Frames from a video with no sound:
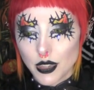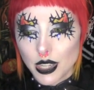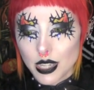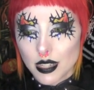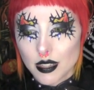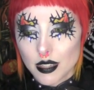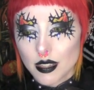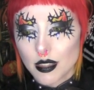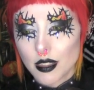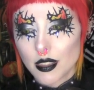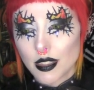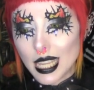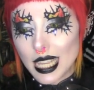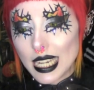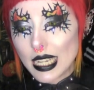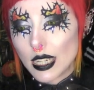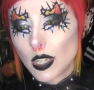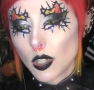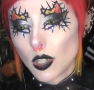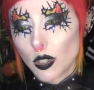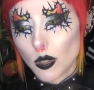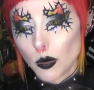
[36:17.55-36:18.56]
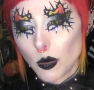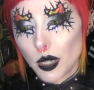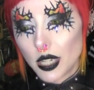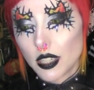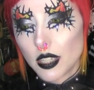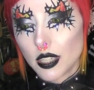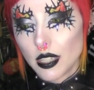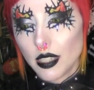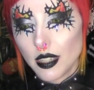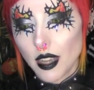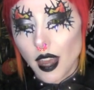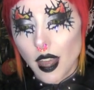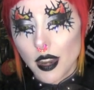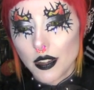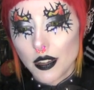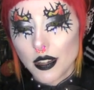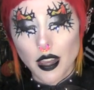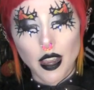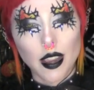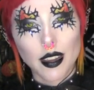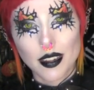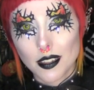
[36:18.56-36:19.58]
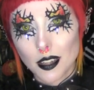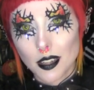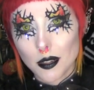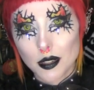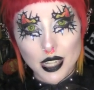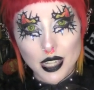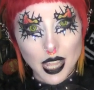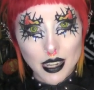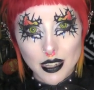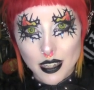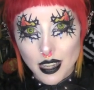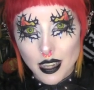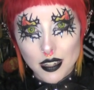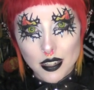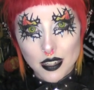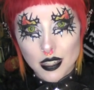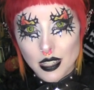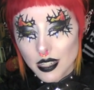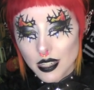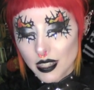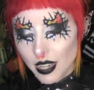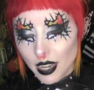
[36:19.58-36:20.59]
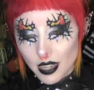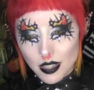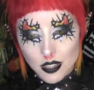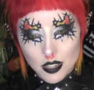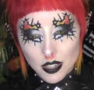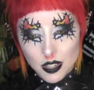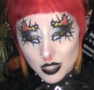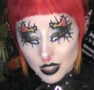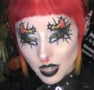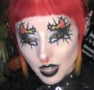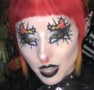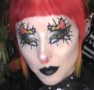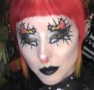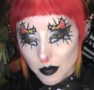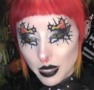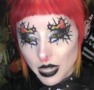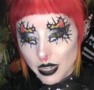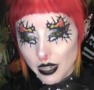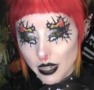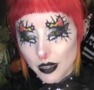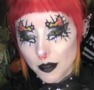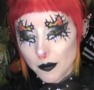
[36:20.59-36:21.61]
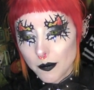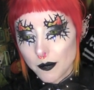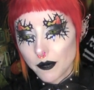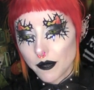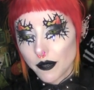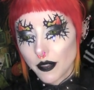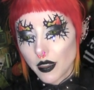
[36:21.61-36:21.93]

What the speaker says: this thin, twitchy, undiagnosed ADHD case just like me.